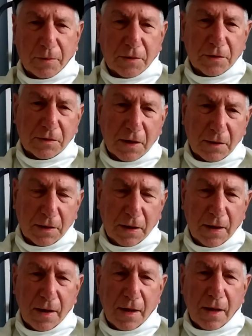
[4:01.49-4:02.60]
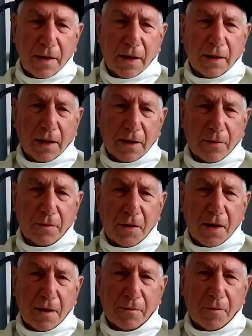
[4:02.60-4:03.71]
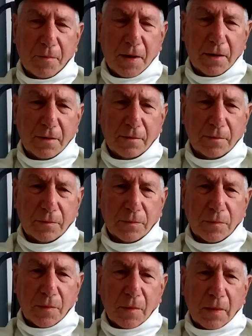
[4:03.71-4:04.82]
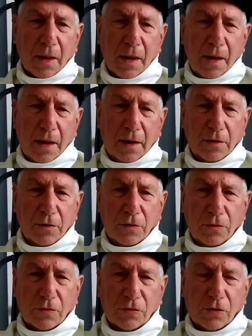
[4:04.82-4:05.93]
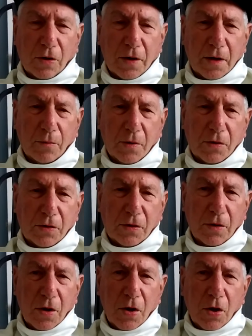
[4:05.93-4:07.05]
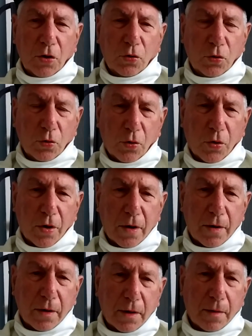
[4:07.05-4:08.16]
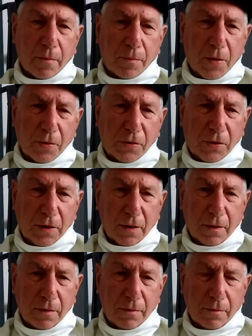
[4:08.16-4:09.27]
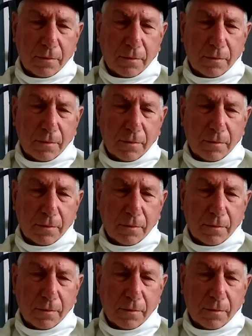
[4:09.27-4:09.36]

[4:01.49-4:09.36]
We just take that letter of the alphabet, and starting with your birth year,